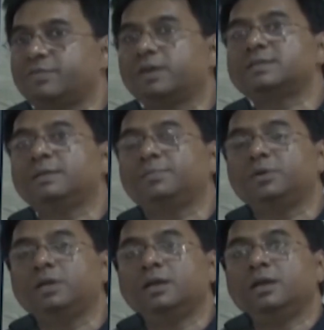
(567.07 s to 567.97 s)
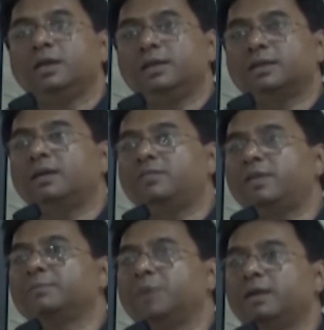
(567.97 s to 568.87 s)
For example, in a
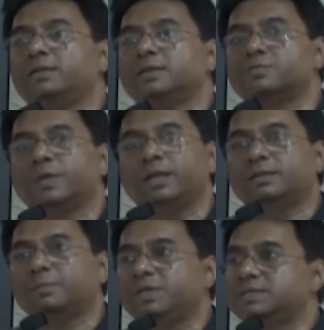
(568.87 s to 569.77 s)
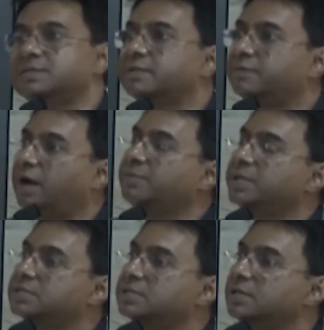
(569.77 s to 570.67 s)
country like Bangladesh, when at the business
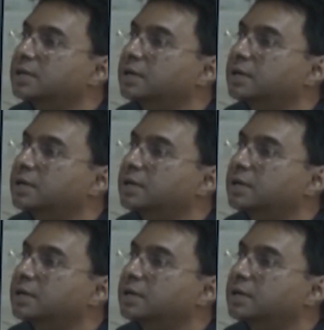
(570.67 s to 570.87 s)
environment,